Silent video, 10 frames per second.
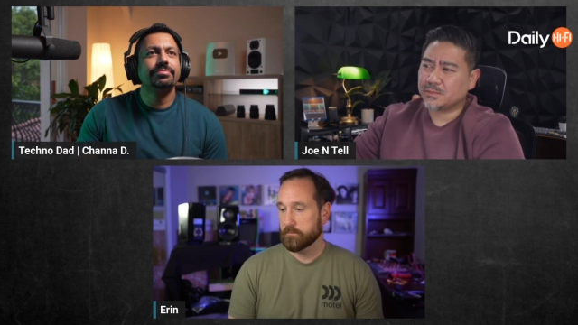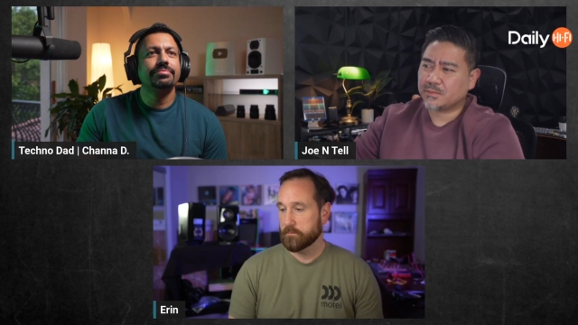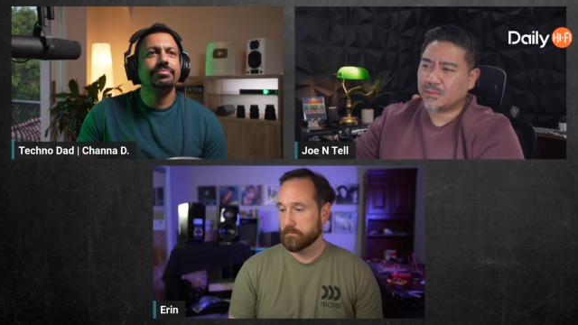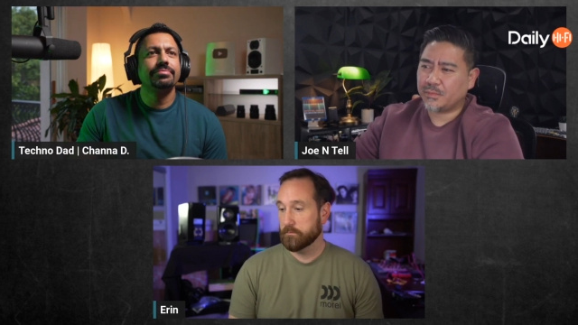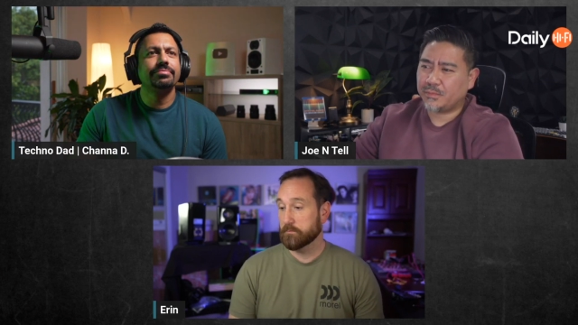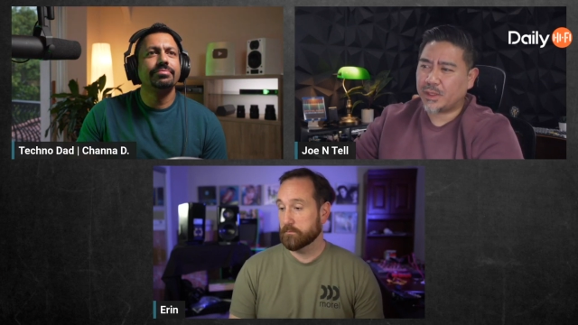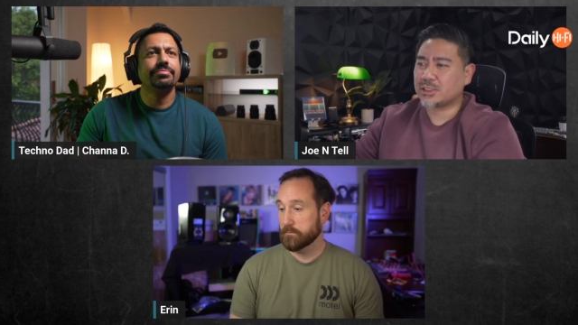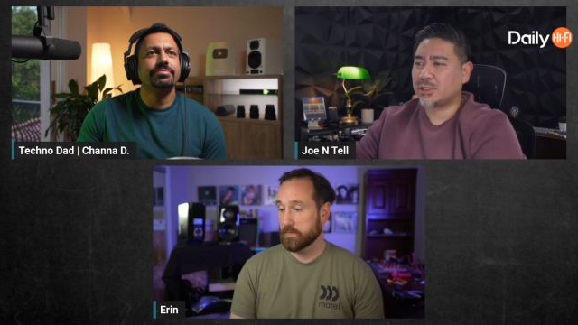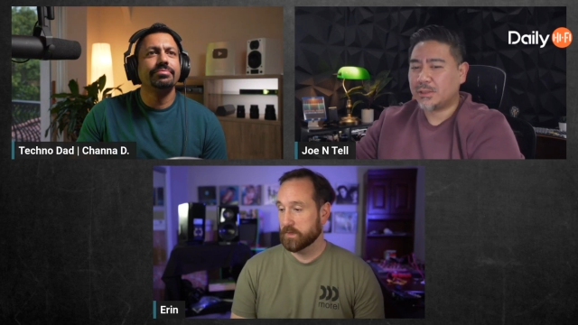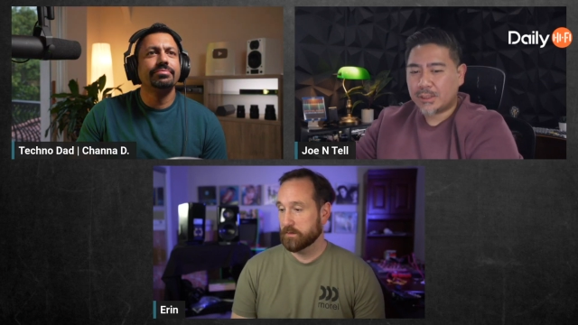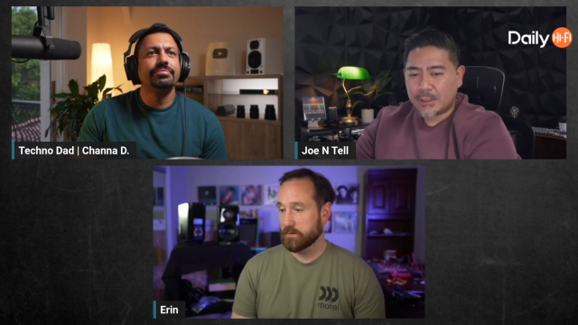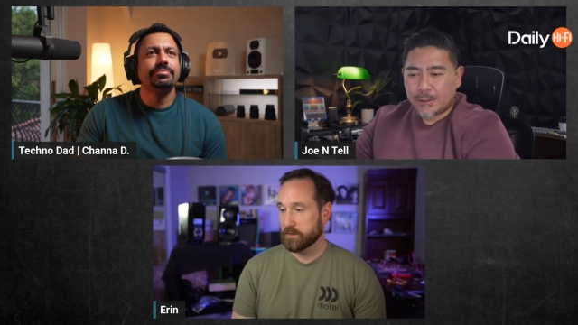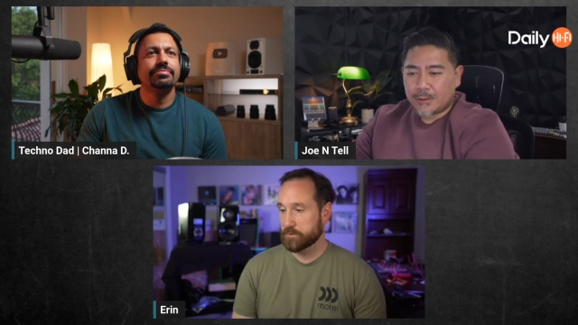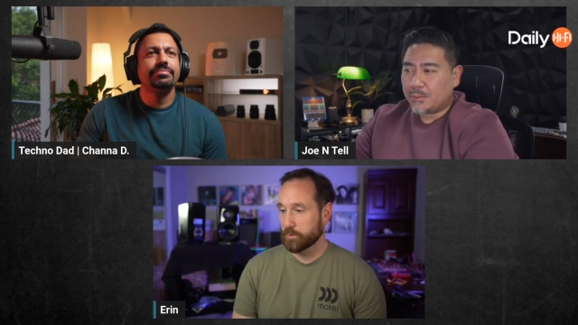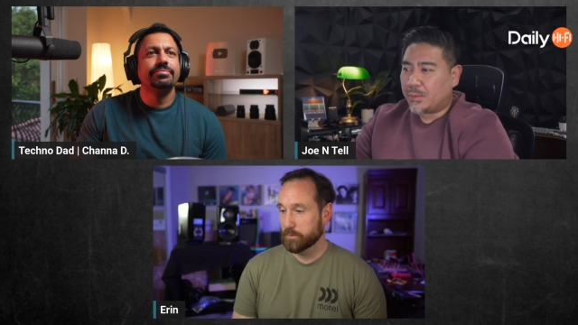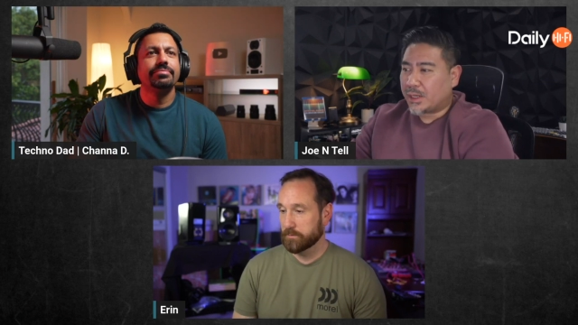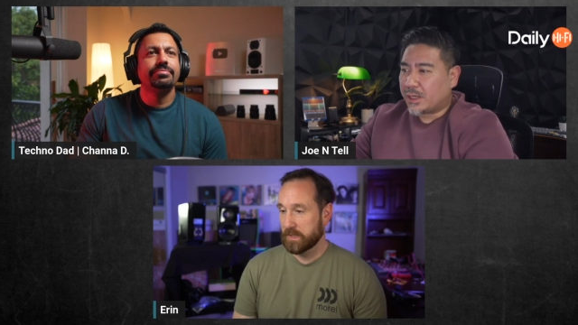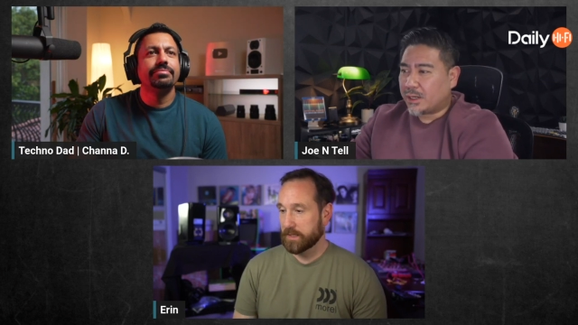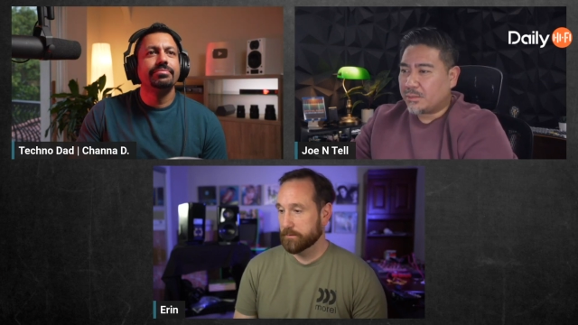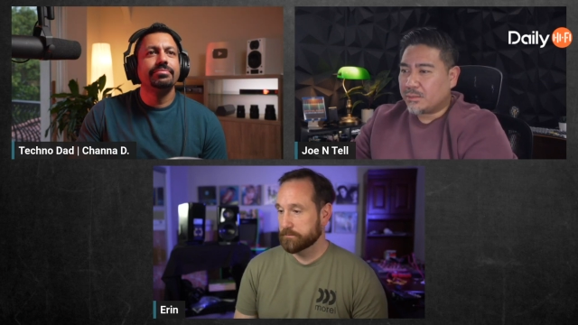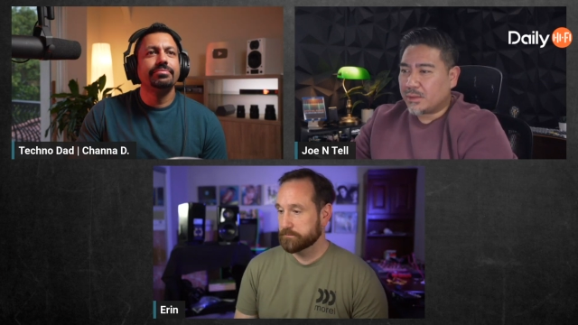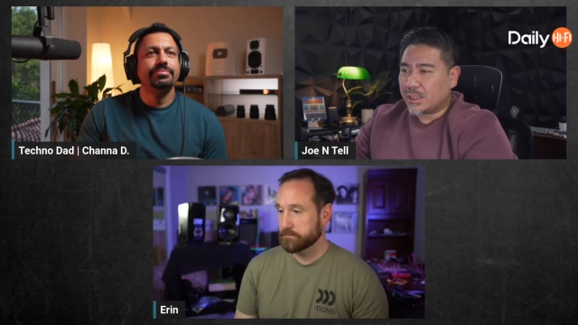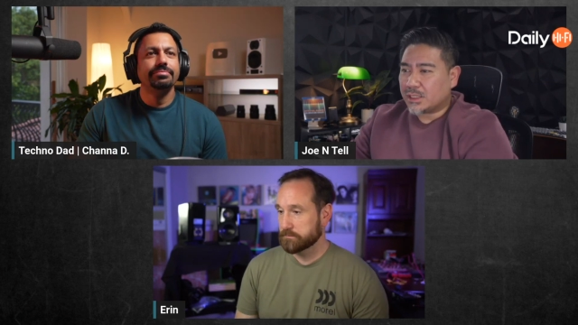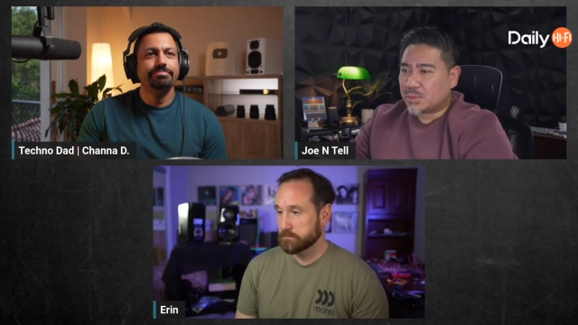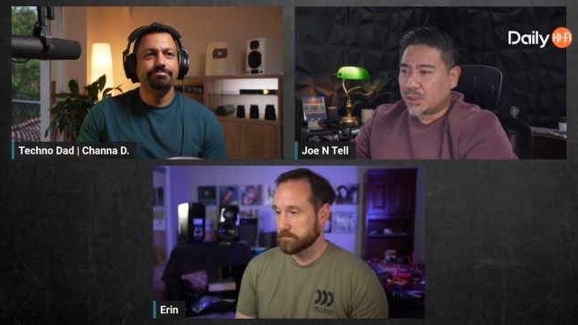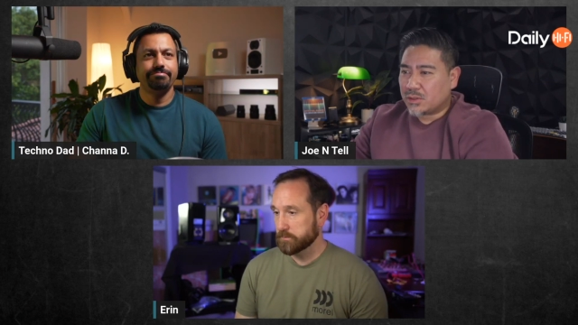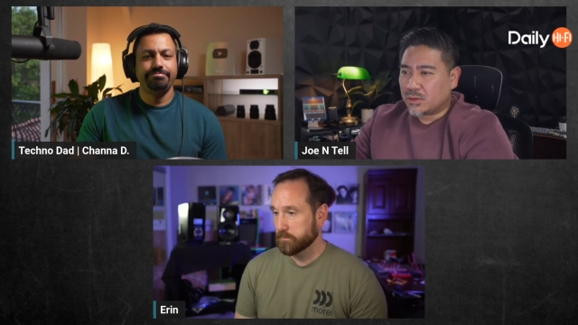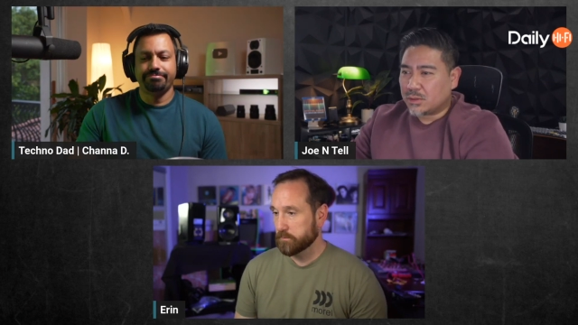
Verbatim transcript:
Speaker 1: Hmm. I'm not sure, cool. but um, it's pretty cool. Let me